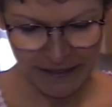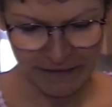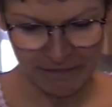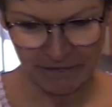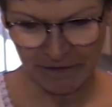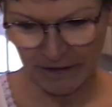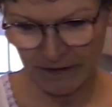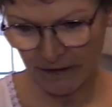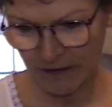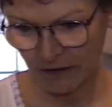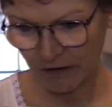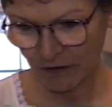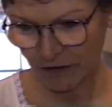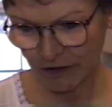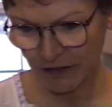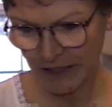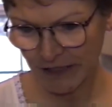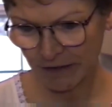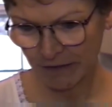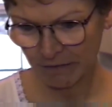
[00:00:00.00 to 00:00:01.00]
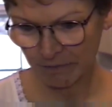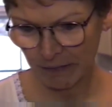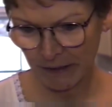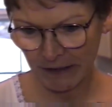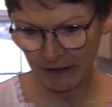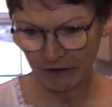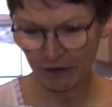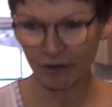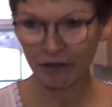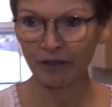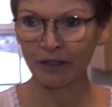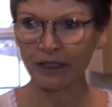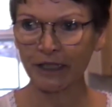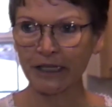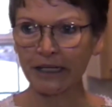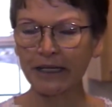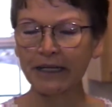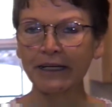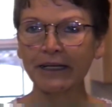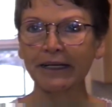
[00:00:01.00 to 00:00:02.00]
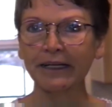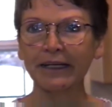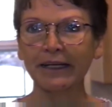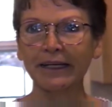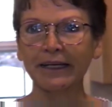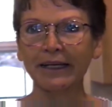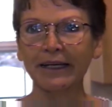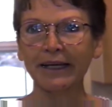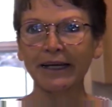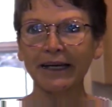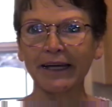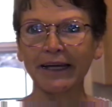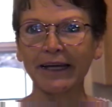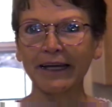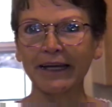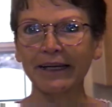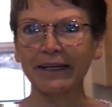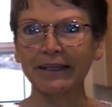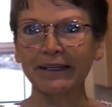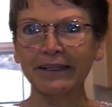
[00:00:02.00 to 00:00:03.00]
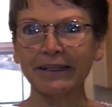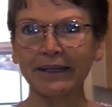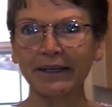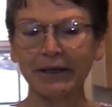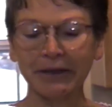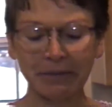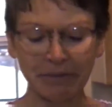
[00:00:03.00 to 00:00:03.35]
I found a little 10-pound turkey and